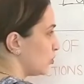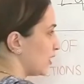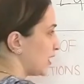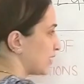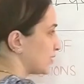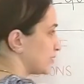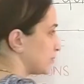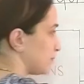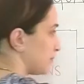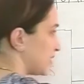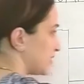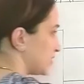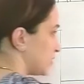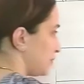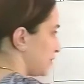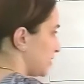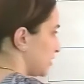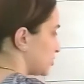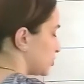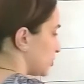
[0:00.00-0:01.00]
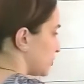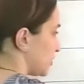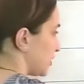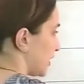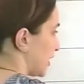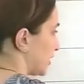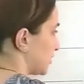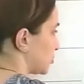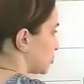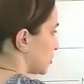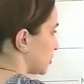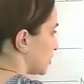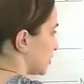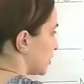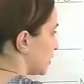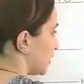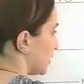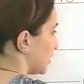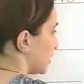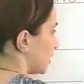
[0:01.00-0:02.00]
as precipitation reaction.
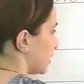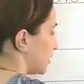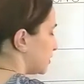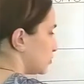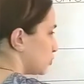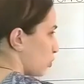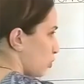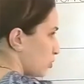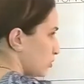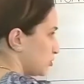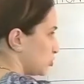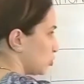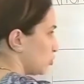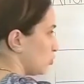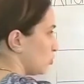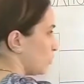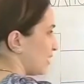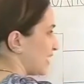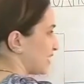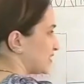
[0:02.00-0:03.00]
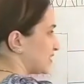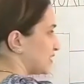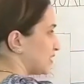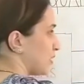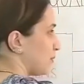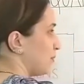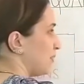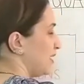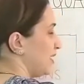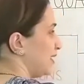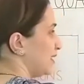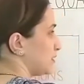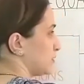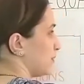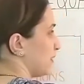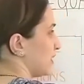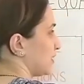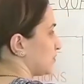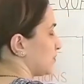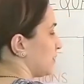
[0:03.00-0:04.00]
It is also known as double
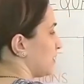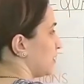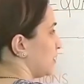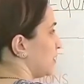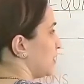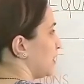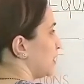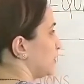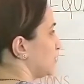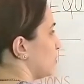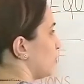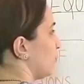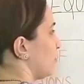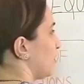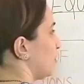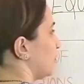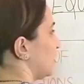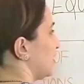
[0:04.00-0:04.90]
displacement. In case of double